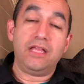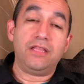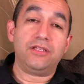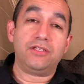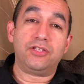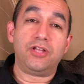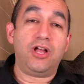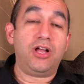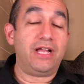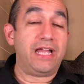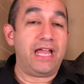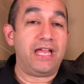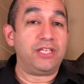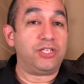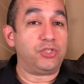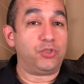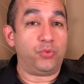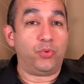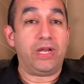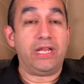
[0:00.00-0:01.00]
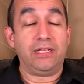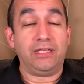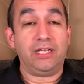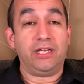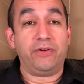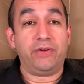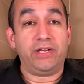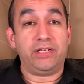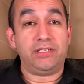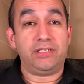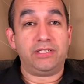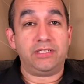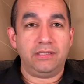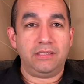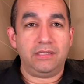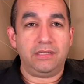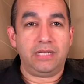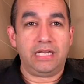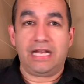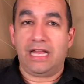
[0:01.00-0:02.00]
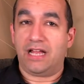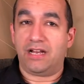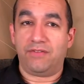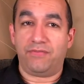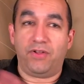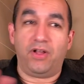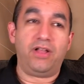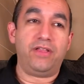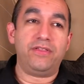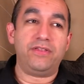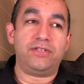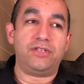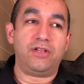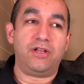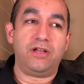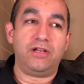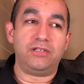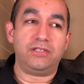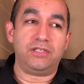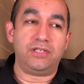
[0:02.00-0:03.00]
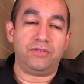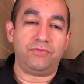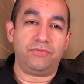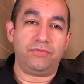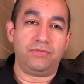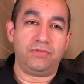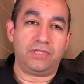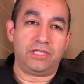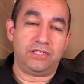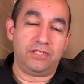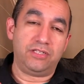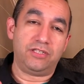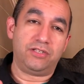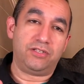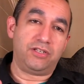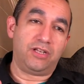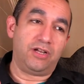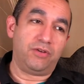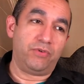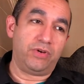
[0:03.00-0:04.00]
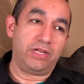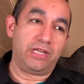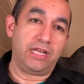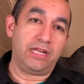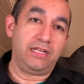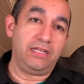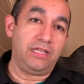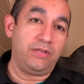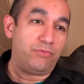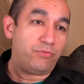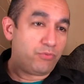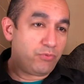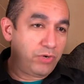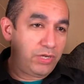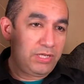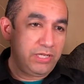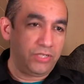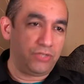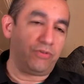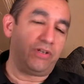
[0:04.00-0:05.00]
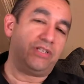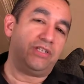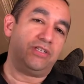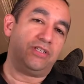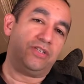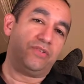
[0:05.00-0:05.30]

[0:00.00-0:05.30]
The song has great lyrics, and out of all the songs, it, this is the song where Geddy Lee really stretches his